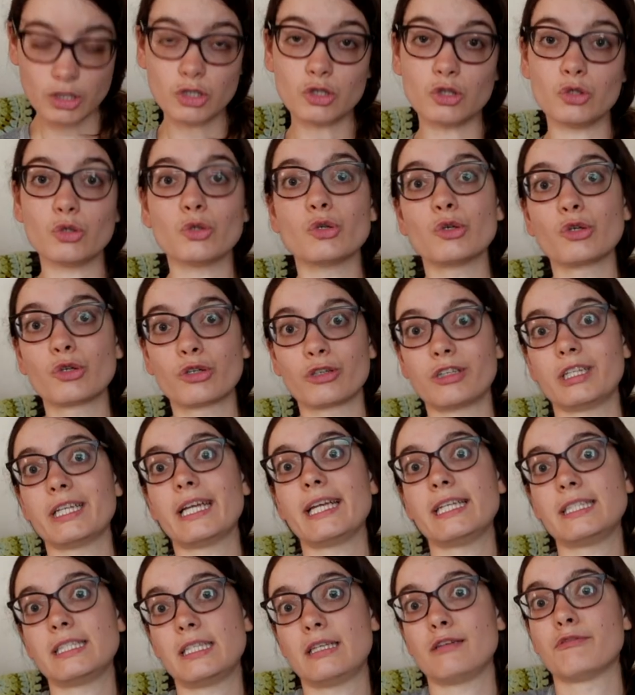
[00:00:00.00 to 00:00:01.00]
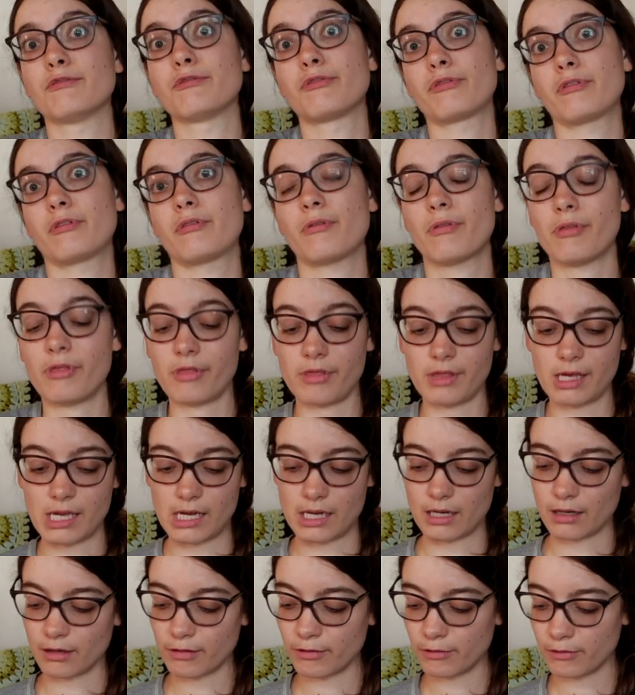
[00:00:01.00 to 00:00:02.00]
your creative
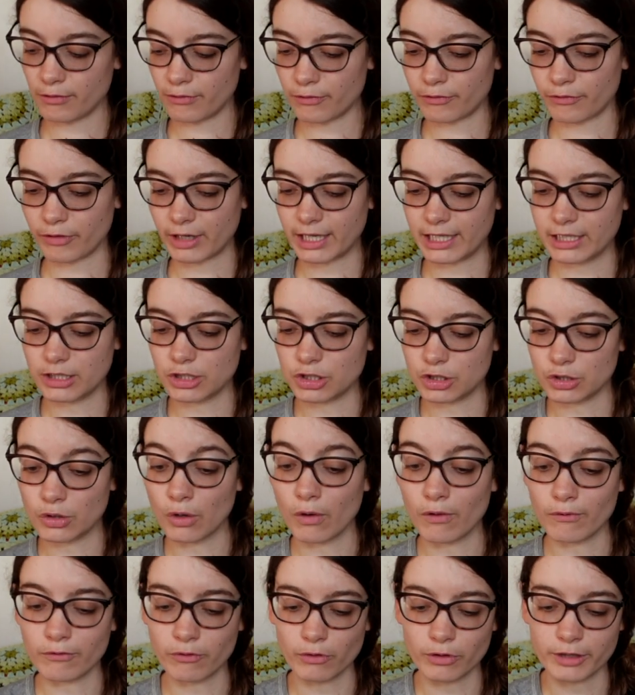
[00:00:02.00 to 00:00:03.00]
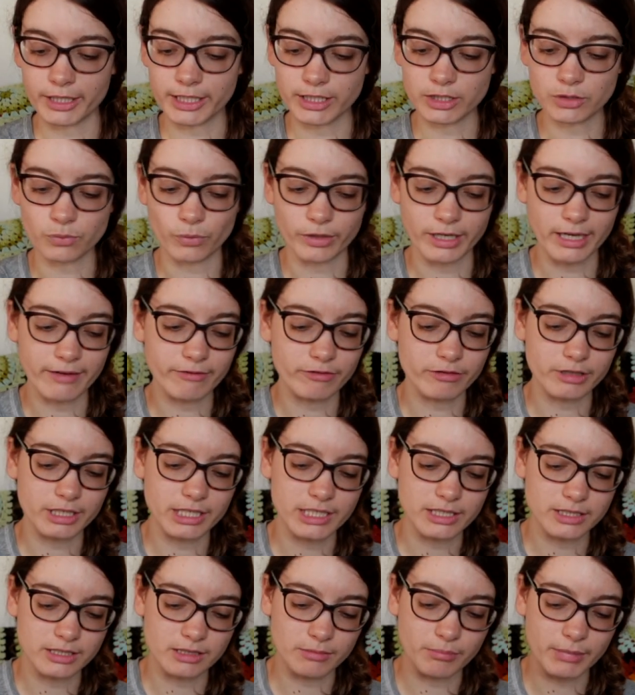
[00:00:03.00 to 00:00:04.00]
thing, find your voice, whatever it
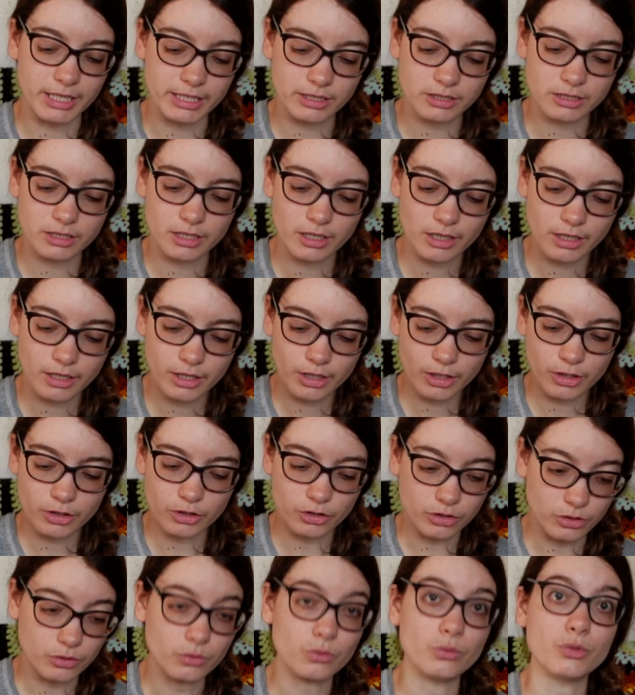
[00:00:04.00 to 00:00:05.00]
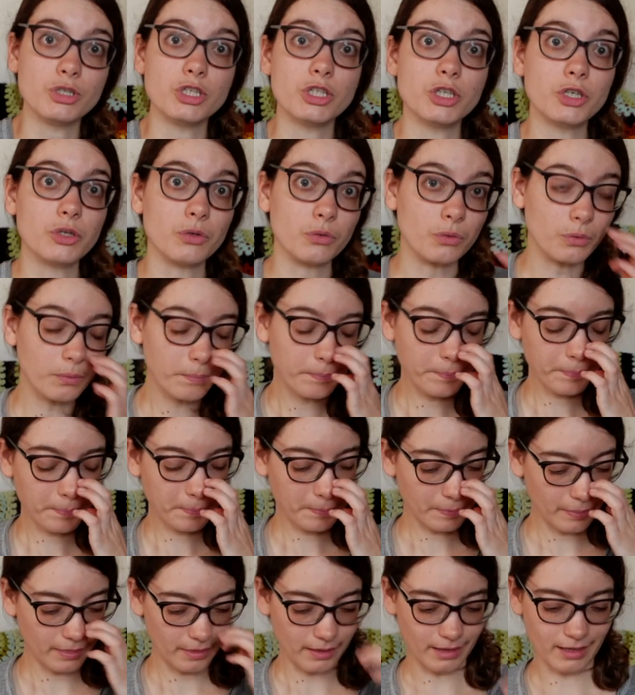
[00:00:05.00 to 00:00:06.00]
is that makes you you,
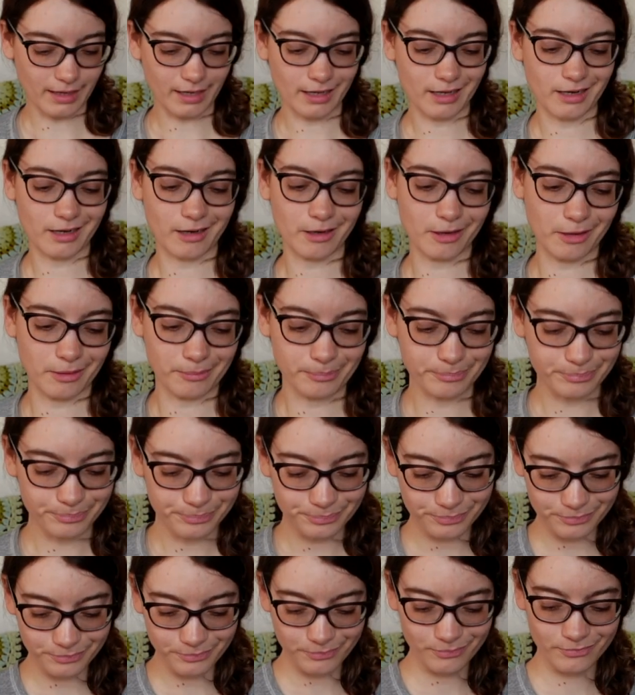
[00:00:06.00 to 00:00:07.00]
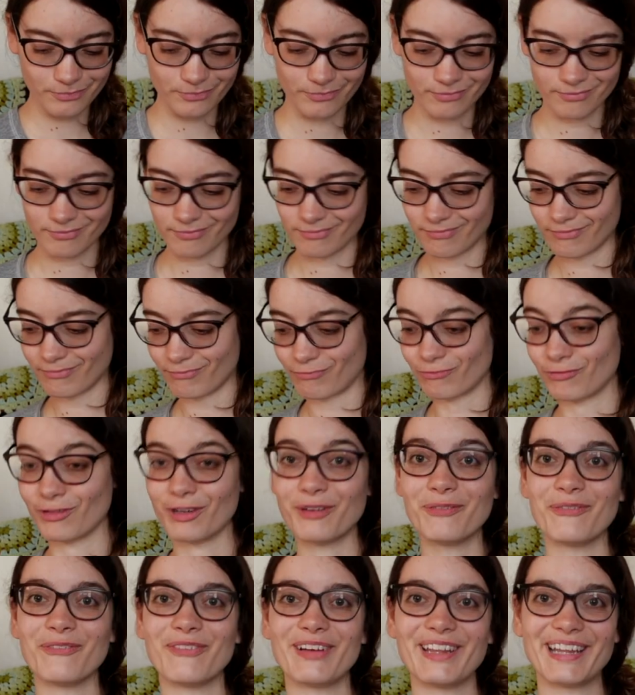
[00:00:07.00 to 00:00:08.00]
and um,
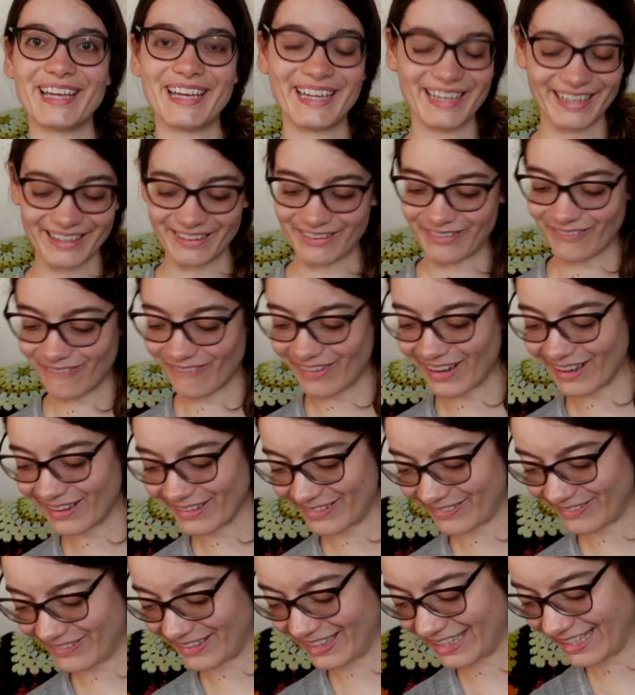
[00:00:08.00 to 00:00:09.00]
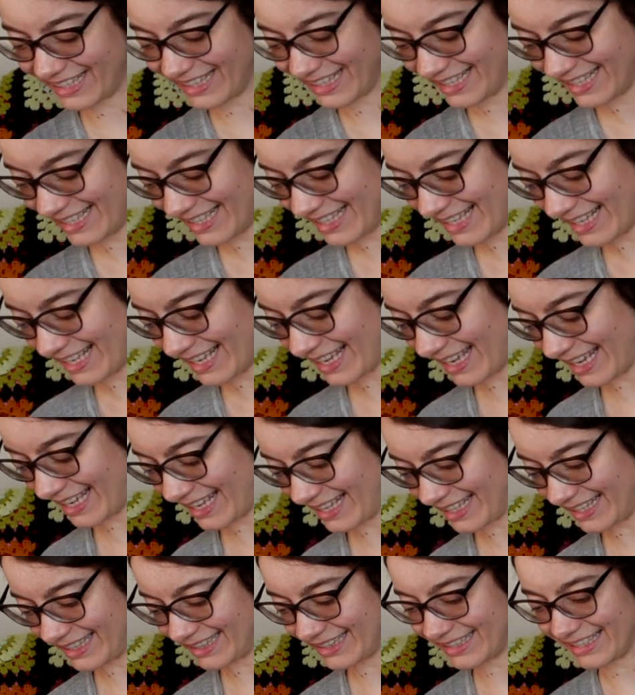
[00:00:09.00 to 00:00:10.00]
run with it, go wild with it,
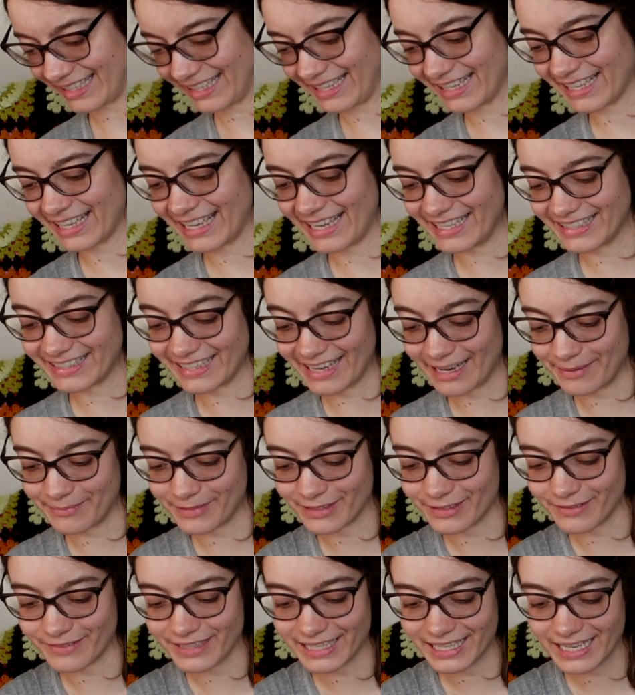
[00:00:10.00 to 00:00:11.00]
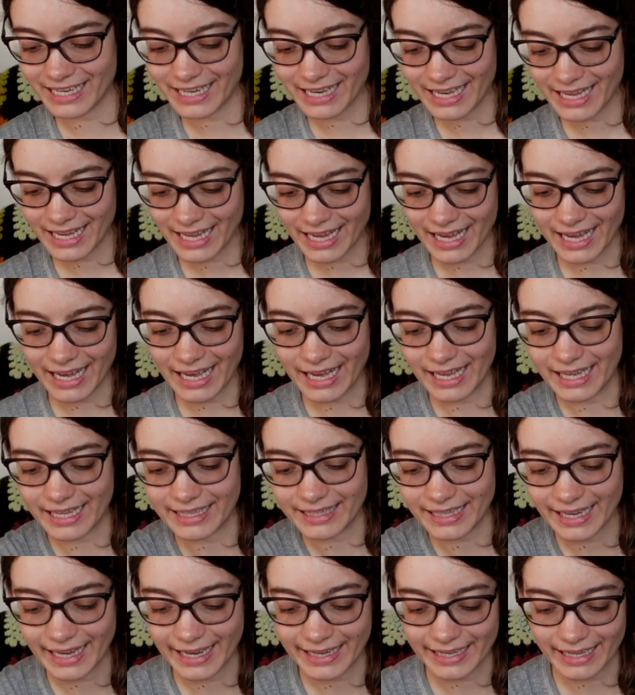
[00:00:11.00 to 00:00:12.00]
and dedicate time to it,
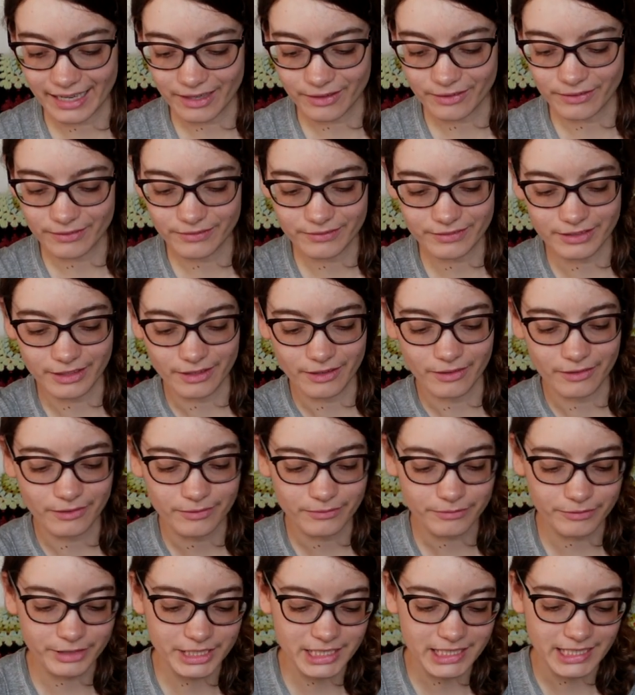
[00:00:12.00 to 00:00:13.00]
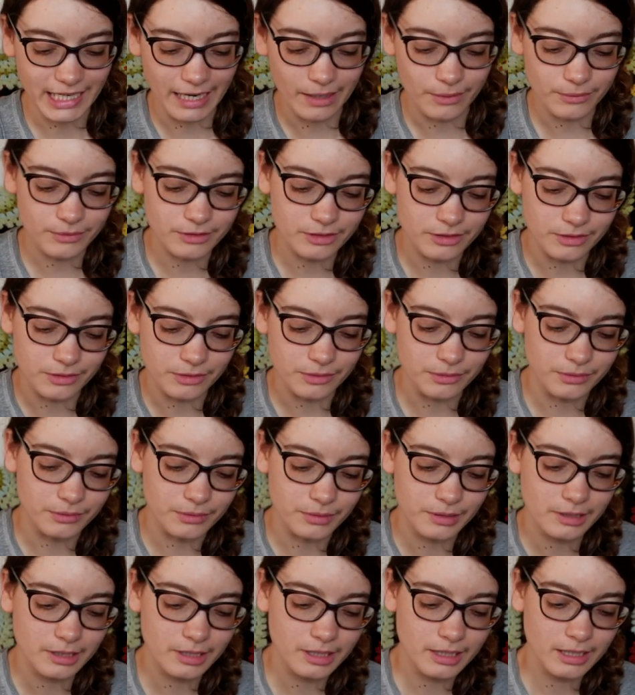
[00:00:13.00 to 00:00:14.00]
and hang out, you know, reach out to
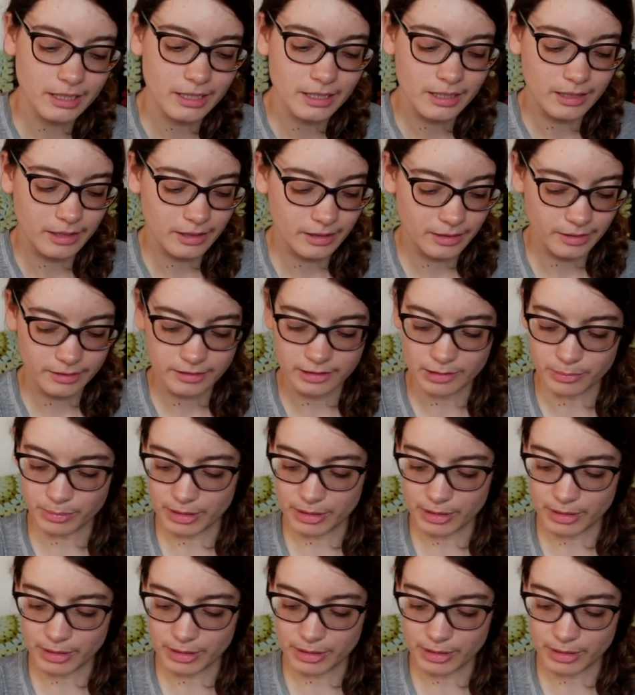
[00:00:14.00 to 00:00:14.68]
to